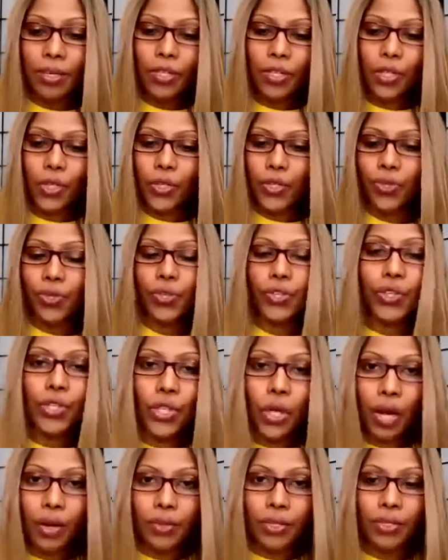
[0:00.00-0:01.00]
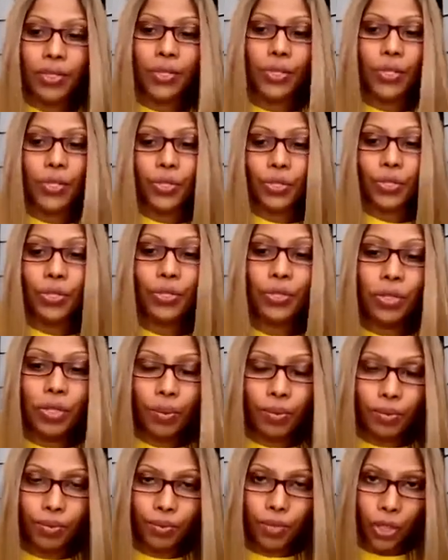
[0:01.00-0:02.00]
choose your genres, choose your
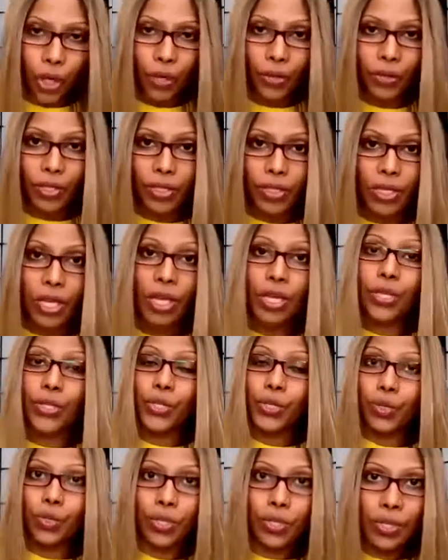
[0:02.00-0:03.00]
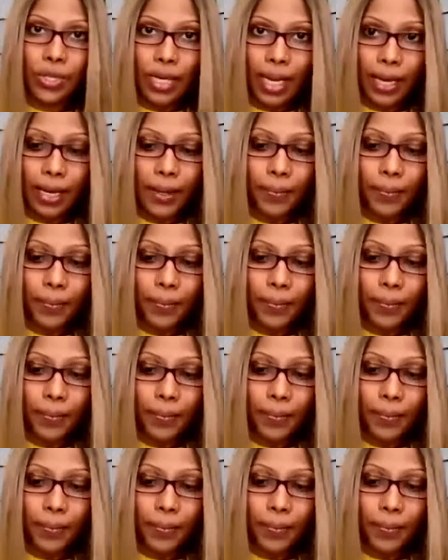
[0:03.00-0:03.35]
subgenres, choose your setting,